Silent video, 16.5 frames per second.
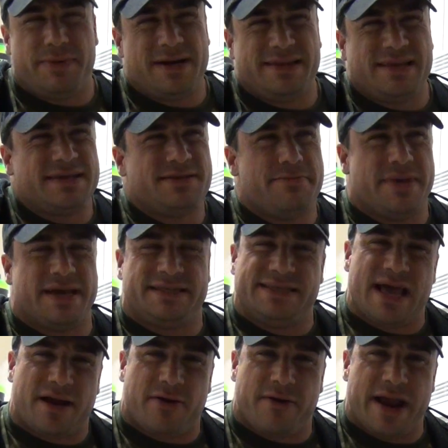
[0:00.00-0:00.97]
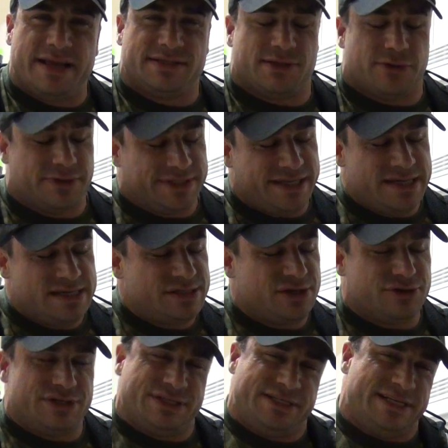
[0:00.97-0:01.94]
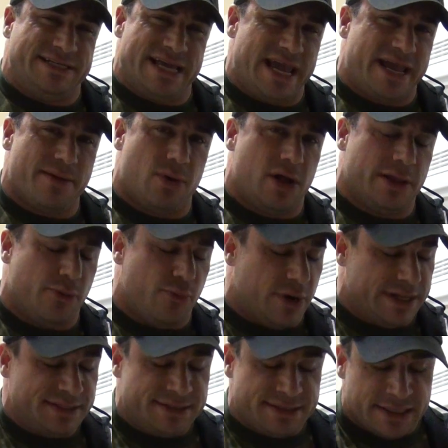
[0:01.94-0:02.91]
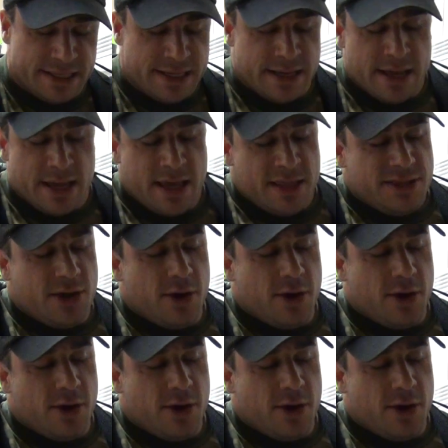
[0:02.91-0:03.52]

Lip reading: but it doesn't mix that great, so it's easier just to take them all at once.